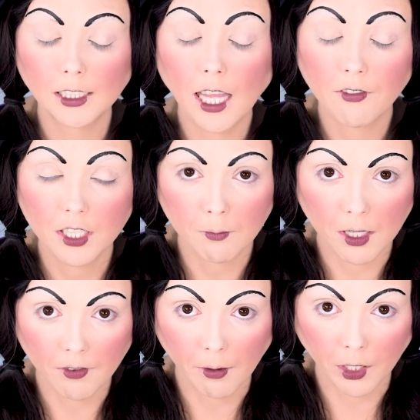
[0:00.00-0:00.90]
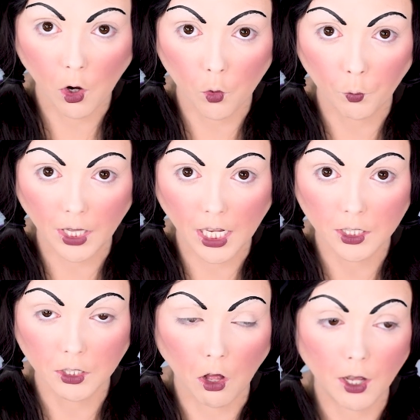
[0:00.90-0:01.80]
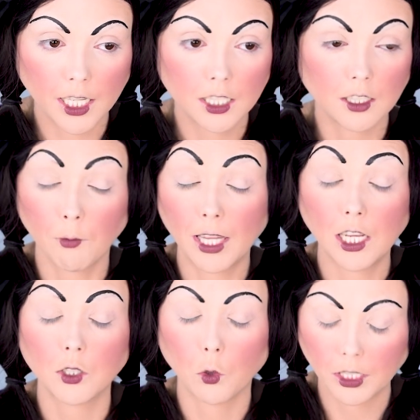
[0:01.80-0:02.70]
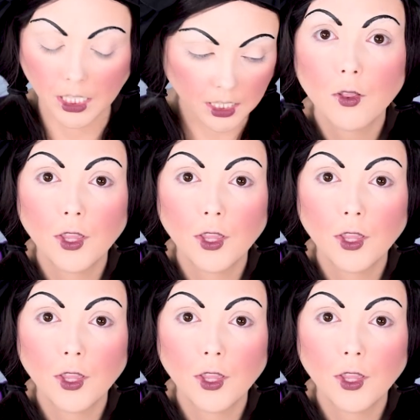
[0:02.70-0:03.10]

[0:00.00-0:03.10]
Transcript: left him in the family home when they saw it, when they sold it.